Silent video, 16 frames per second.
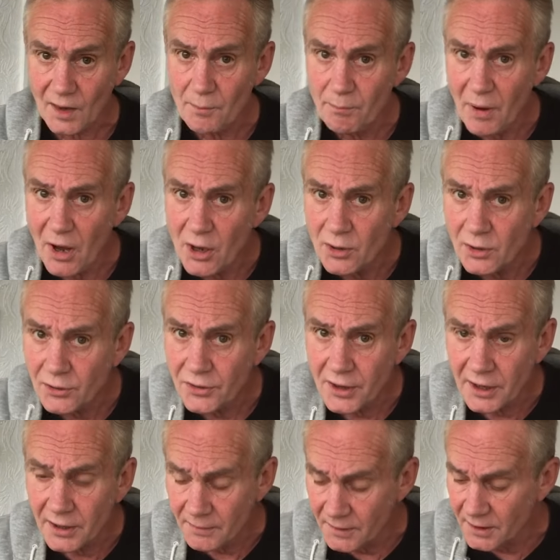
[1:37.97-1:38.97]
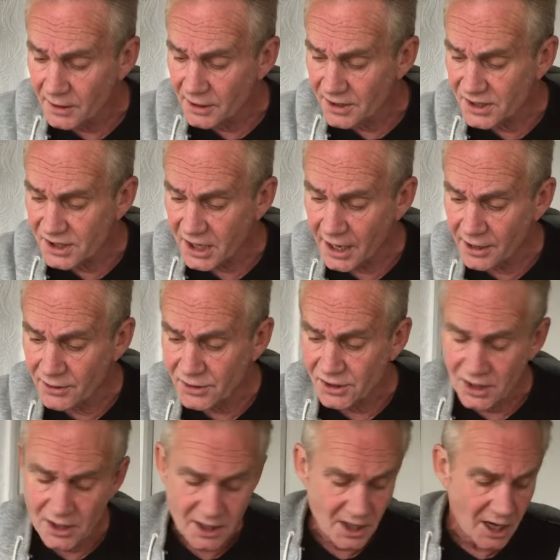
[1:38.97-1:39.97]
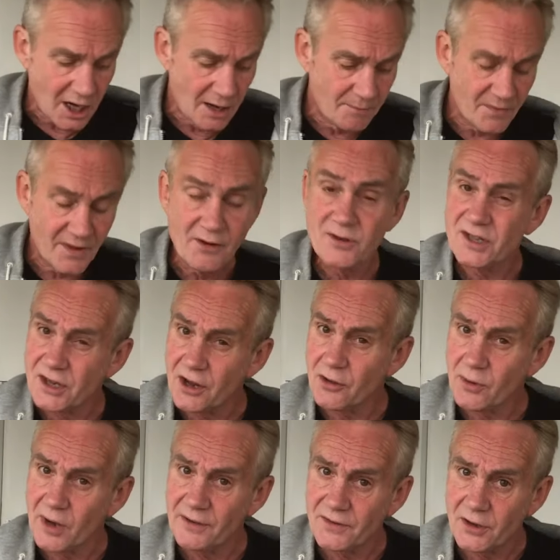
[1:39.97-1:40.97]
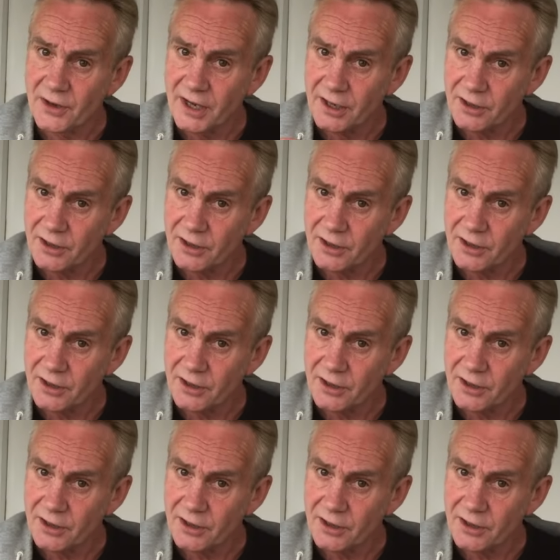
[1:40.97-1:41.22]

poke the sloes. There is another way of doing it.